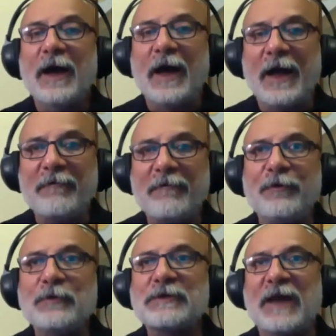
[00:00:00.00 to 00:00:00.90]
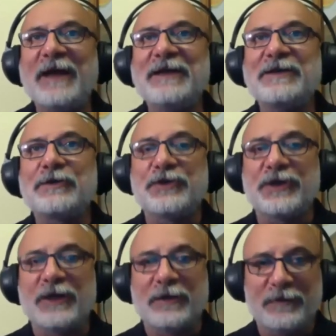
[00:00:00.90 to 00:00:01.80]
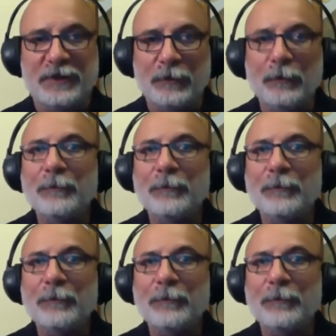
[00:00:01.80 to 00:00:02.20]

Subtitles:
I have a few slides to share with you.